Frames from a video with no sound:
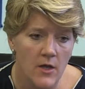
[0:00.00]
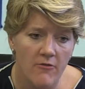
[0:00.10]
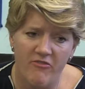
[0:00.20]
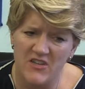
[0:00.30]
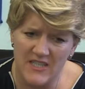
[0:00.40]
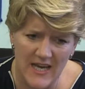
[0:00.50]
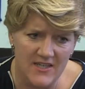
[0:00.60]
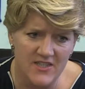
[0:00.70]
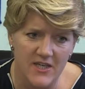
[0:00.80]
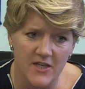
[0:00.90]

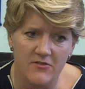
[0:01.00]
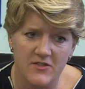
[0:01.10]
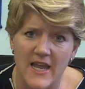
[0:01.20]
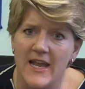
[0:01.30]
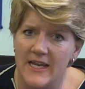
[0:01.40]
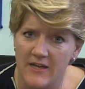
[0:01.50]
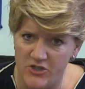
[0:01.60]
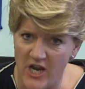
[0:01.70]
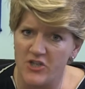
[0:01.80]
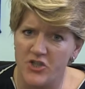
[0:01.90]
fantastic daily
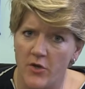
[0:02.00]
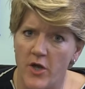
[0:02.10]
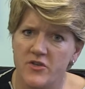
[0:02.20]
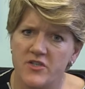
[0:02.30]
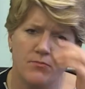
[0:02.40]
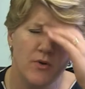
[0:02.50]
chat show host,